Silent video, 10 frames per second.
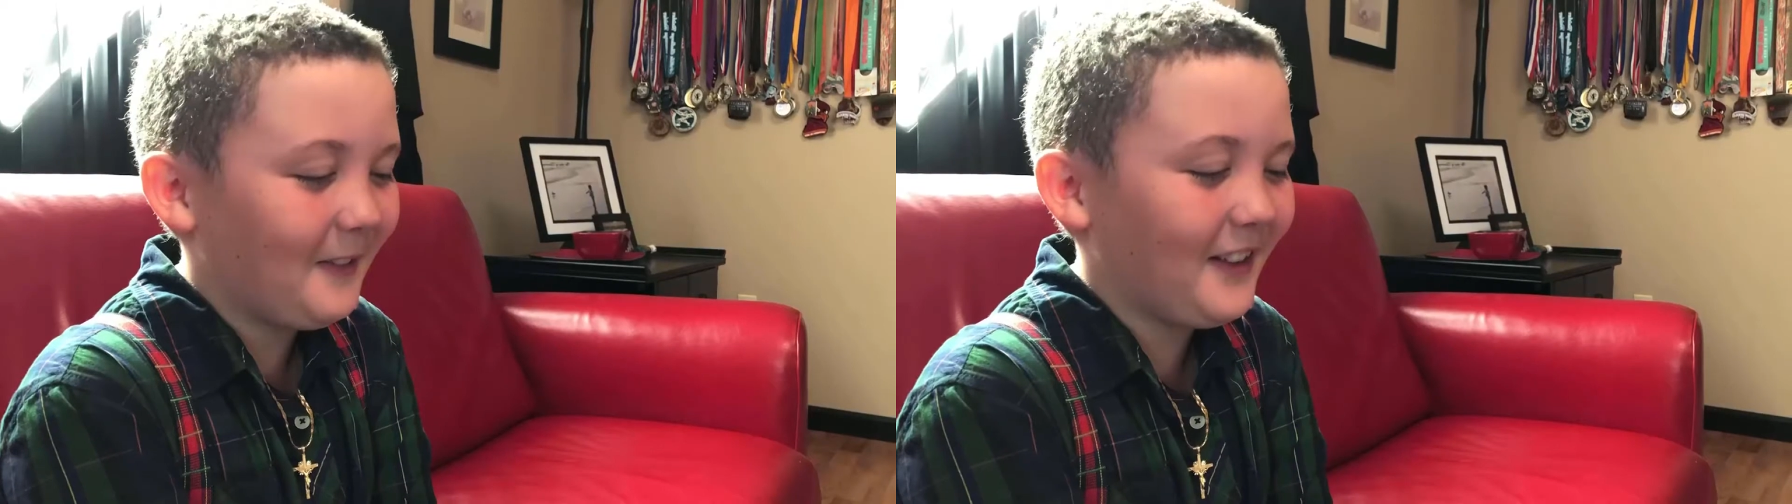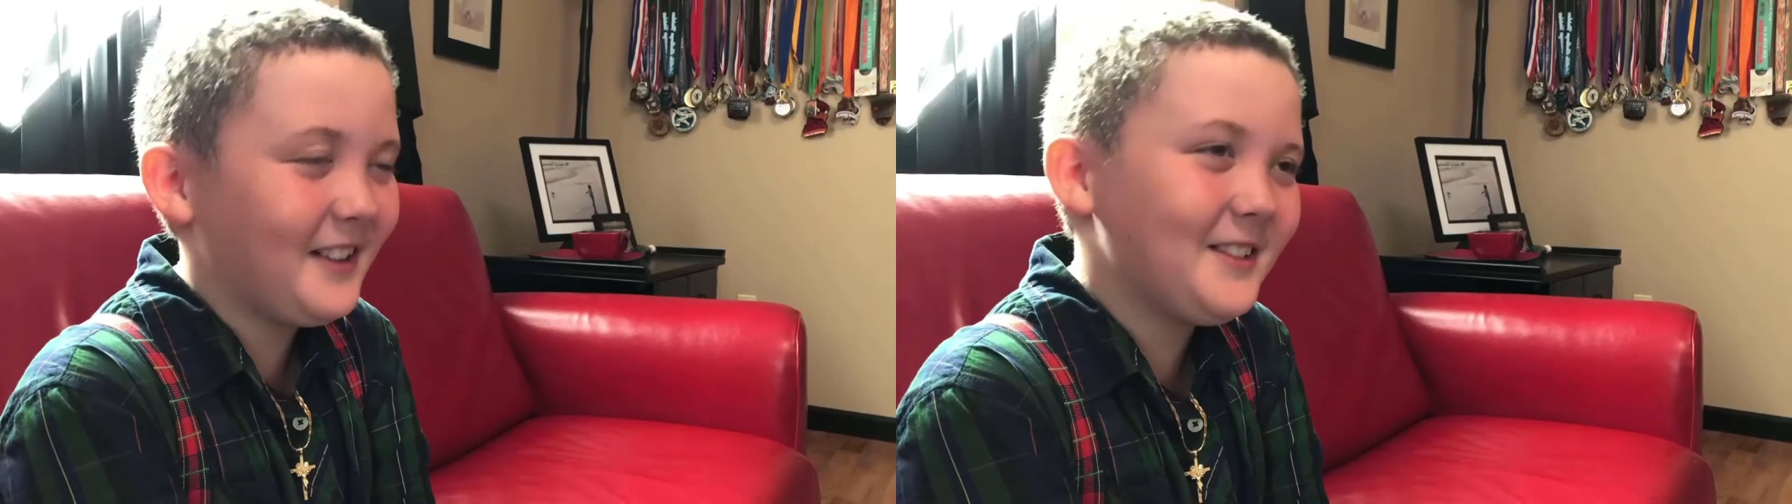
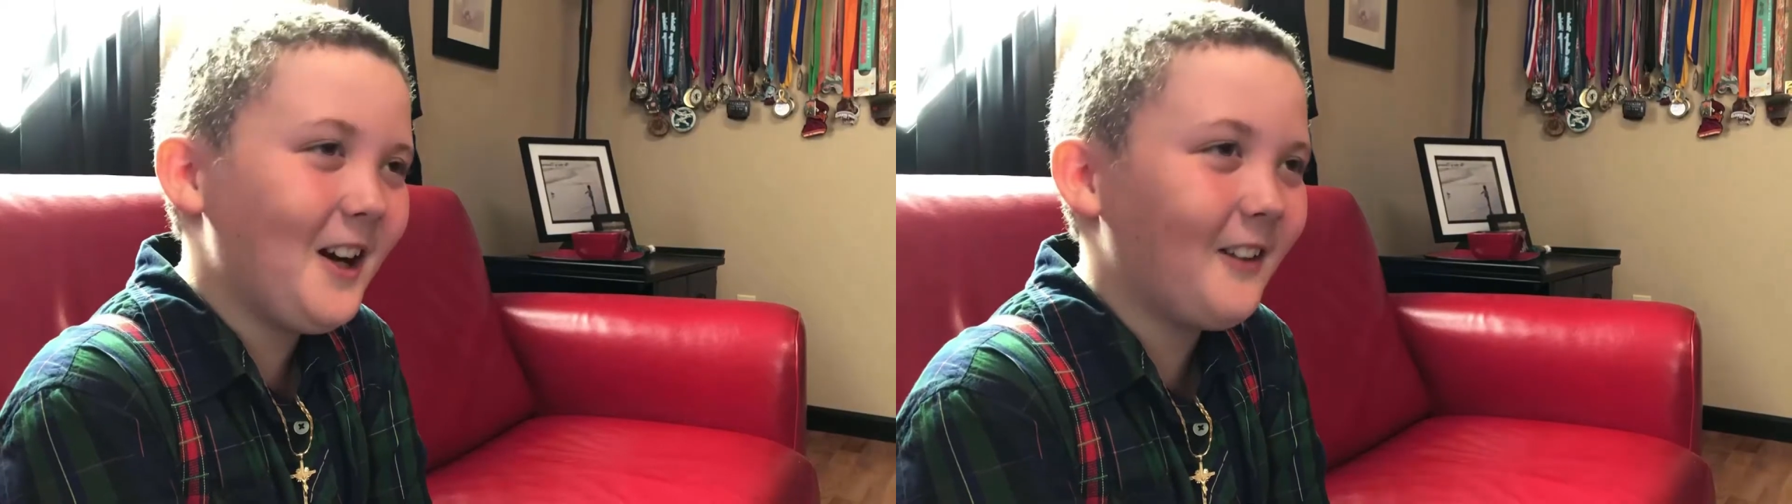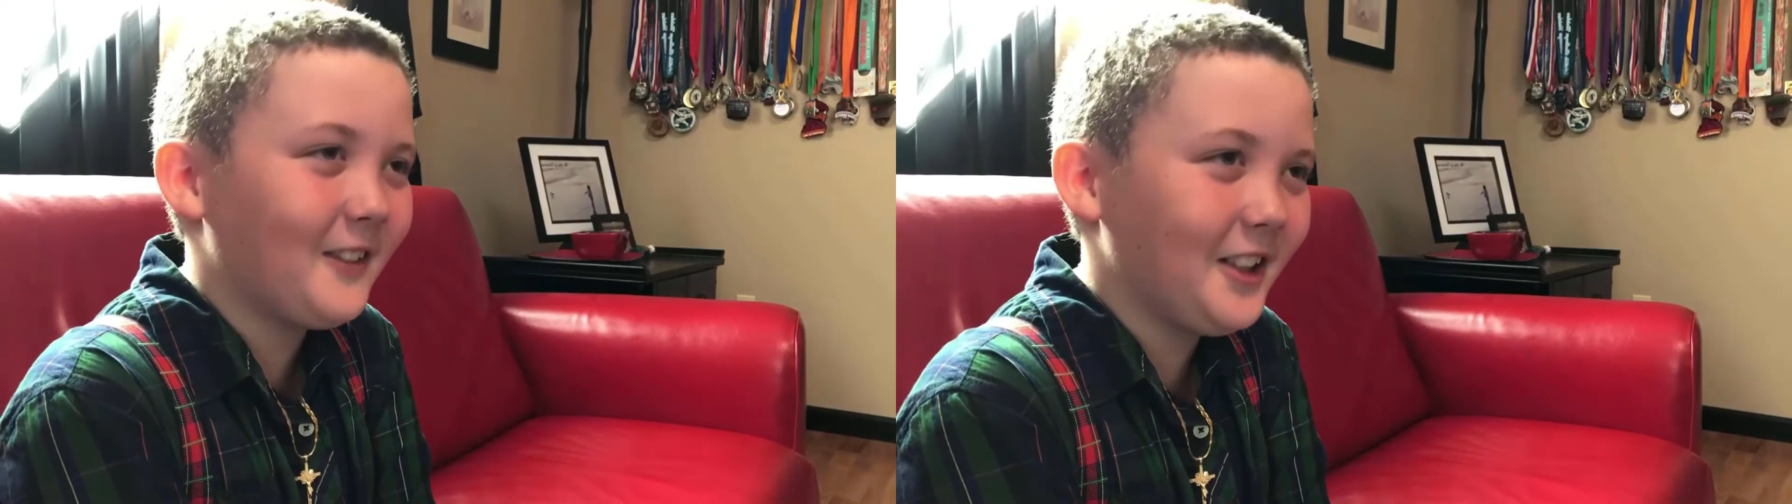Well, he's
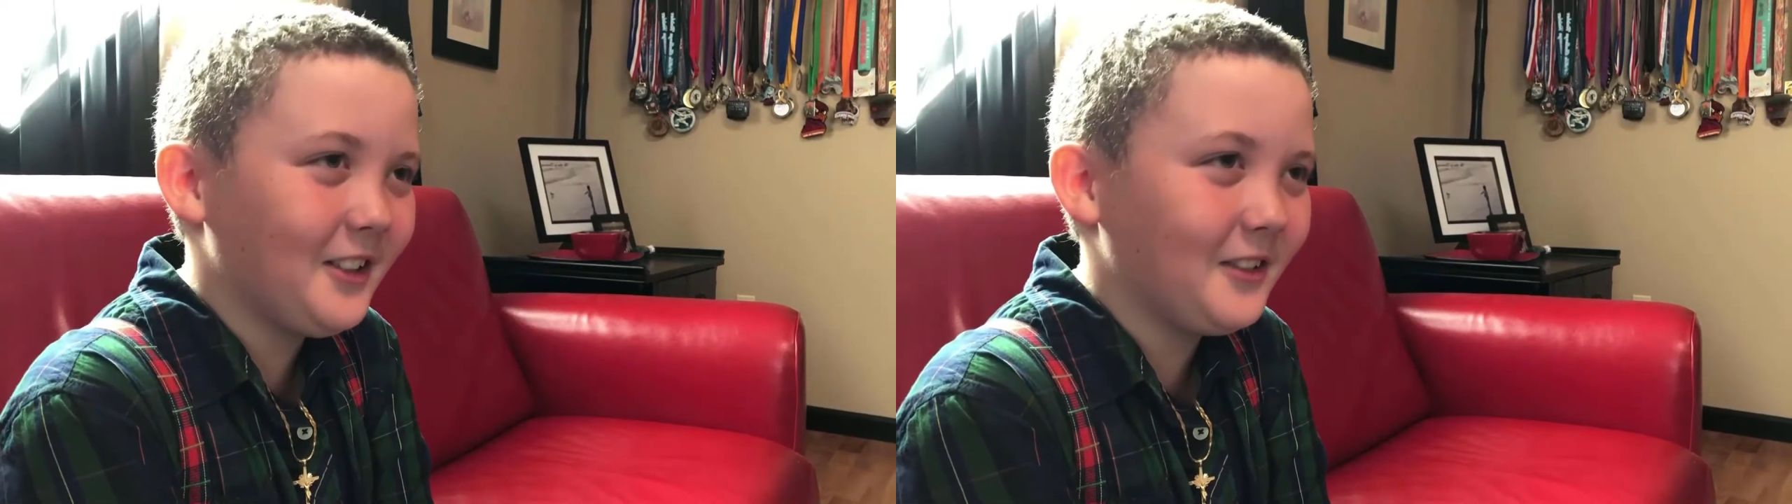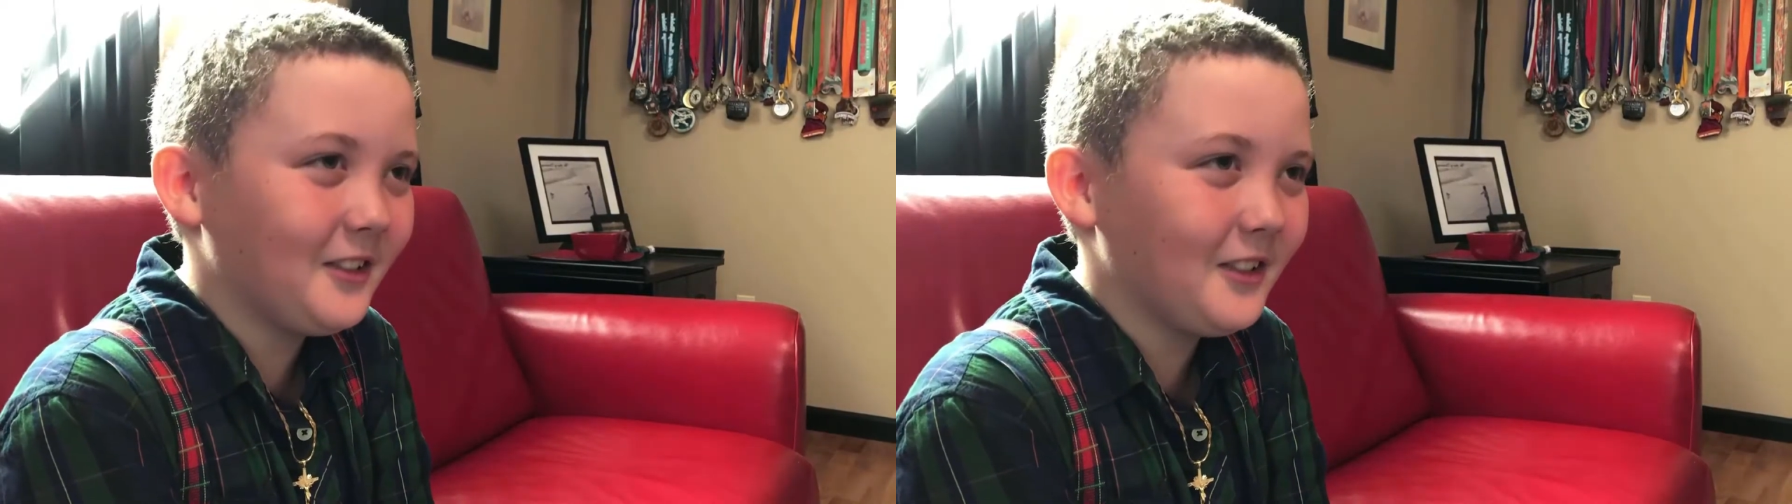not
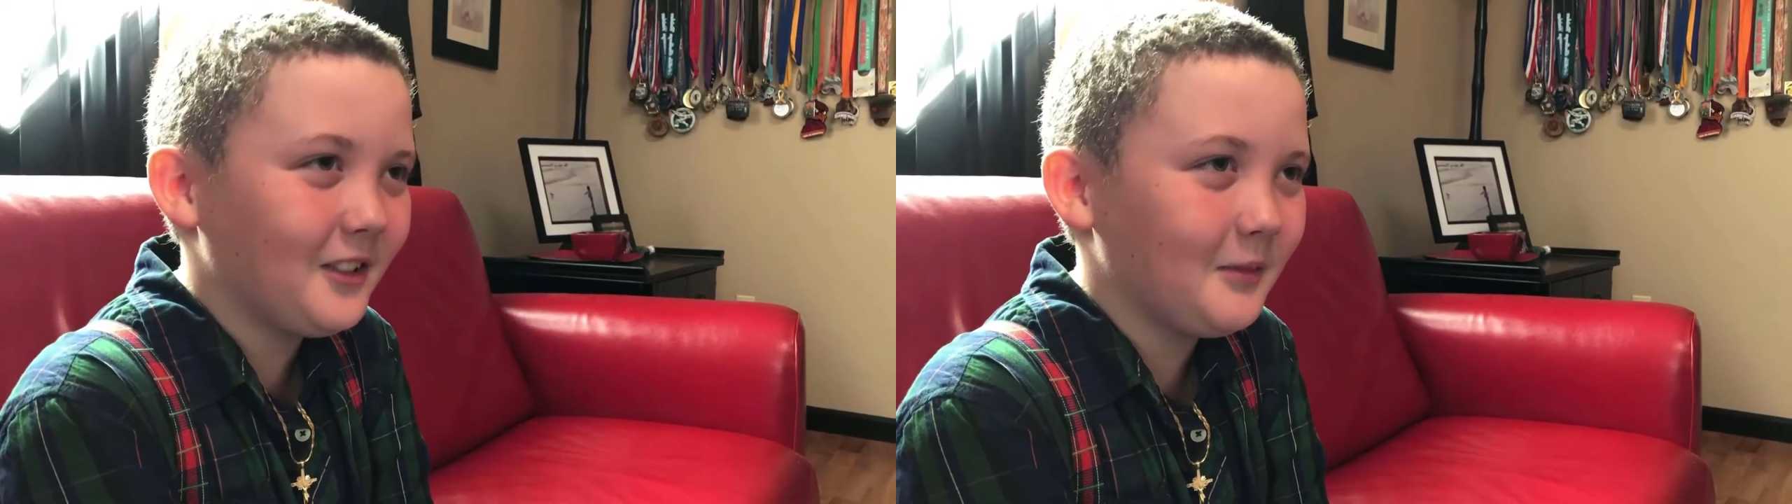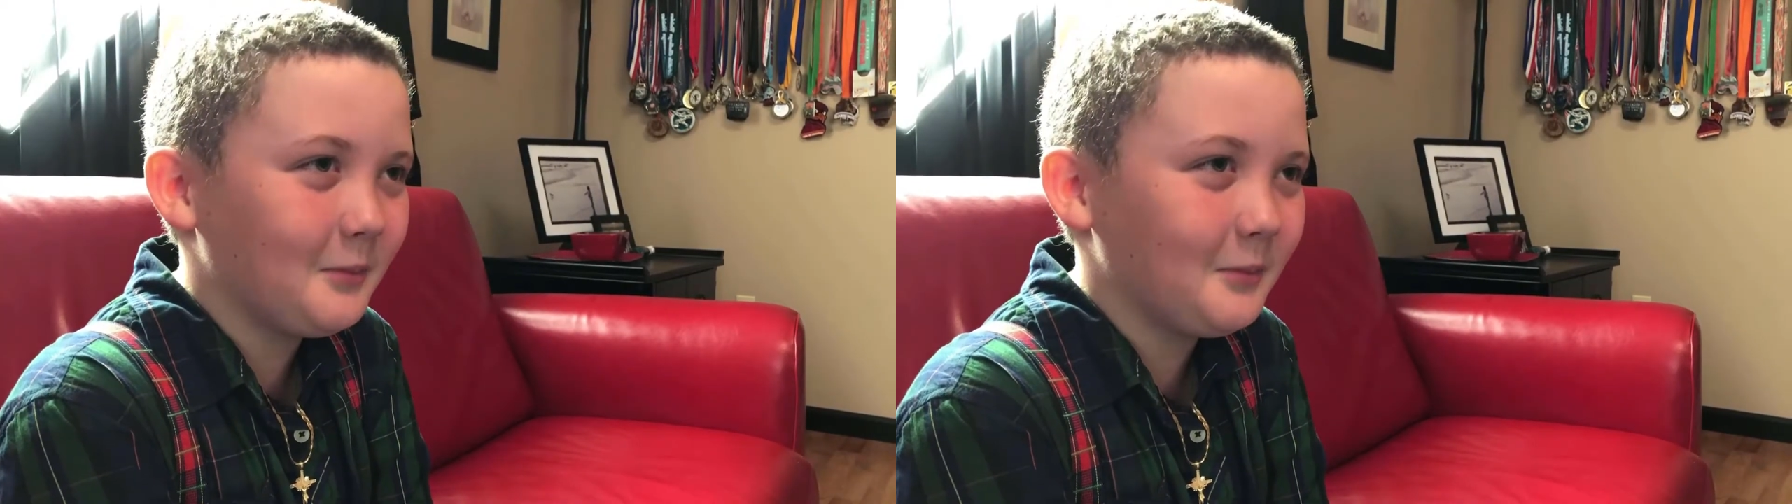real,